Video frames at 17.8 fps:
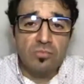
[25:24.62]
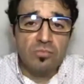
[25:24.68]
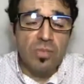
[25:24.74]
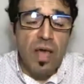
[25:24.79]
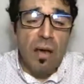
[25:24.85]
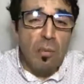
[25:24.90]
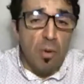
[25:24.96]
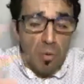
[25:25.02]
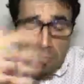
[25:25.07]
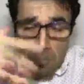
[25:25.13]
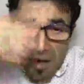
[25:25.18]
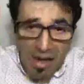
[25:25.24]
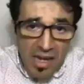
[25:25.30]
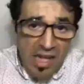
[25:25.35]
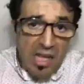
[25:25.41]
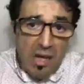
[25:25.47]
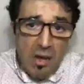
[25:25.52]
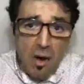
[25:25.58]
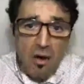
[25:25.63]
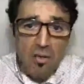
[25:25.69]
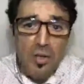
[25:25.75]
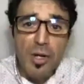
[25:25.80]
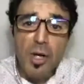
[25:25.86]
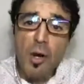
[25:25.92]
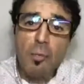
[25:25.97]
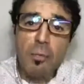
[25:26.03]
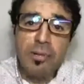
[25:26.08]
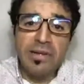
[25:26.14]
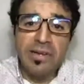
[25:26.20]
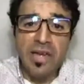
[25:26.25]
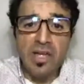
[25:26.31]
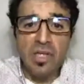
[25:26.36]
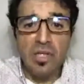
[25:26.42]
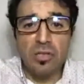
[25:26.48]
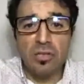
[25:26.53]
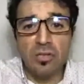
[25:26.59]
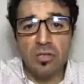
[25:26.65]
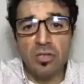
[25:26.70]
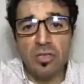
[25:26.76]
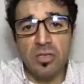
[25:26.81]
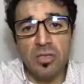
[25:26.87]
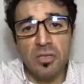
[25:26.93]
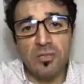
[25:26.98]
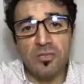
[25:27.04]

About many other complications,